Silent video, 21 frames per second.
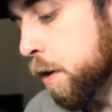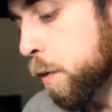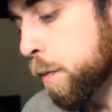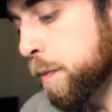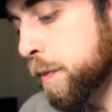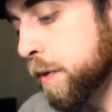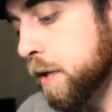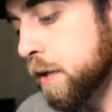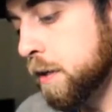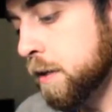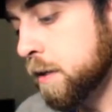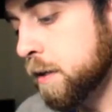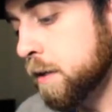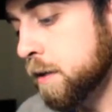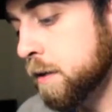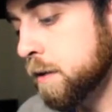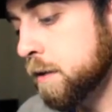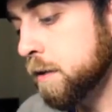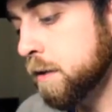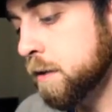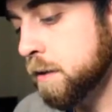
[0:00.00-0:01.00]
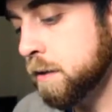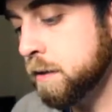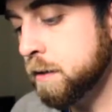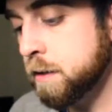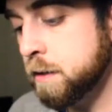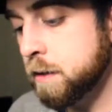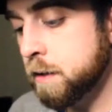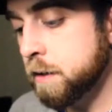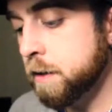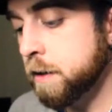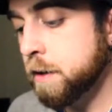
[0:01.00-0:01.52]
opening.
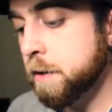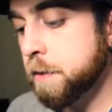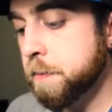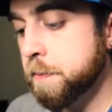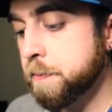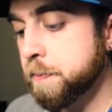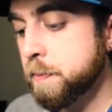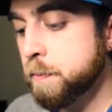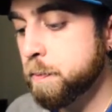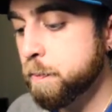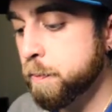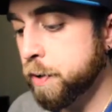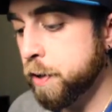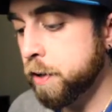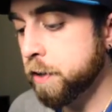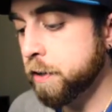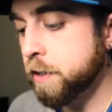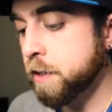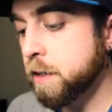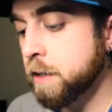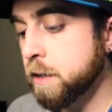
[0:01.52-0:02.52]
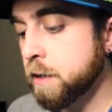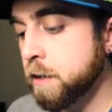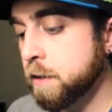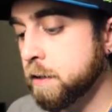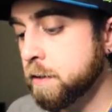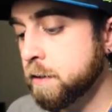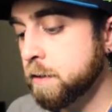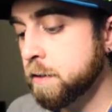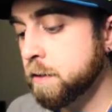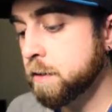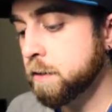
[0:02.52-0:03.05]
All right, Palkia,